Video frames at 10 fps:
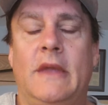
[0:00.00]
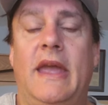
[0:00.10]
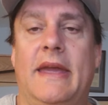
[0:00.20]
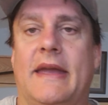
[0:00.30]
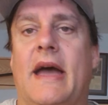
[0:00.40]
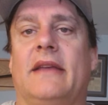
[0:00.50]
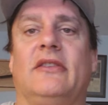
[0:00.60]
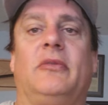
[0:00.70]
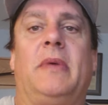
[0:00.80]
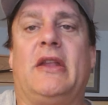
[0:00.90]
Hey
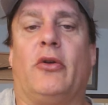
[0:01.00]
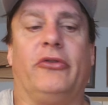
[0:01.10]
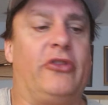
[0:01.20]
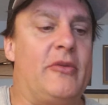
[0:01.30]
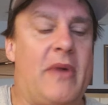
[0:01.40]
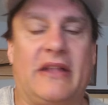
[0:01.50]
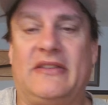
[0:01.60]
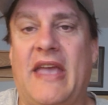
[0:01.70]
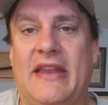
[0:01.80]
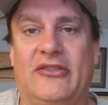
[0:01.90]
guys, it's Pete Olson, the
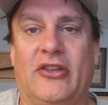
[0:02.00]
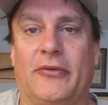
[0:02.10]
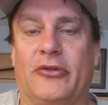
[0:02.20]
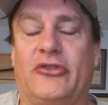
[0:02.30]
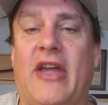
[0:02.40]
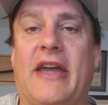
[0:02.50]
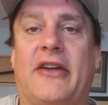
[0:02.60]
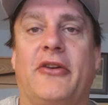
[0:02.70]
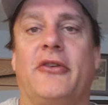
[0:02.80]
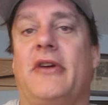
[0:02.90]
Montana Silver
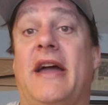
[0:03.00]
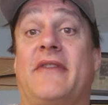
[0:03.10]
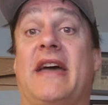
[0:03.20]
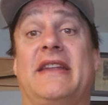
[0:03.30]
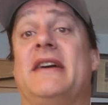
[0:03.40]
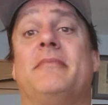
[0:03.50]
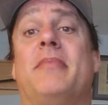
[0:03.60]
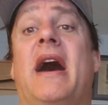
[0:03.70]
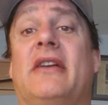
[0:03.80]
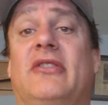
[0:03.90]
Stacker. I've got
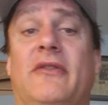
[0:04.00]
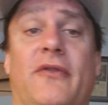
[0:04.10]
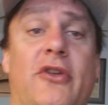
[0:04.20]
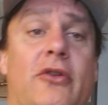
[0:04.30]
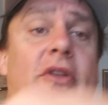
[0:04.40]
an unboxing for you